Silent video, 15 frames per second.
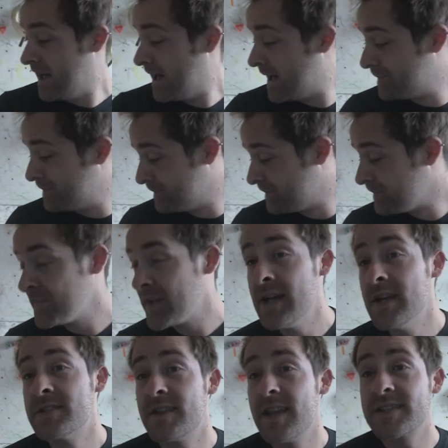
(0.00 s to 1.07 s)

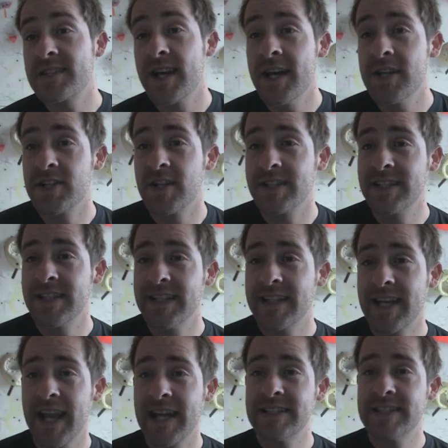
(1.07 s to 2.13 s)
So that's the HRT
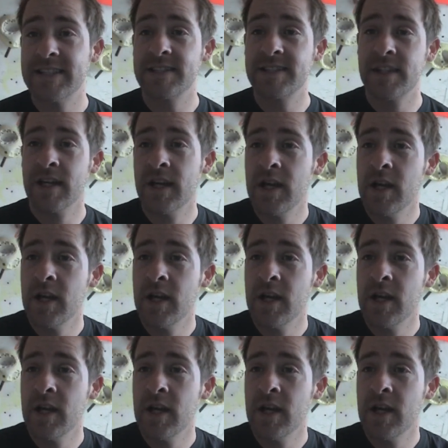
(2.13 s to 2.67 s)
Atlantis.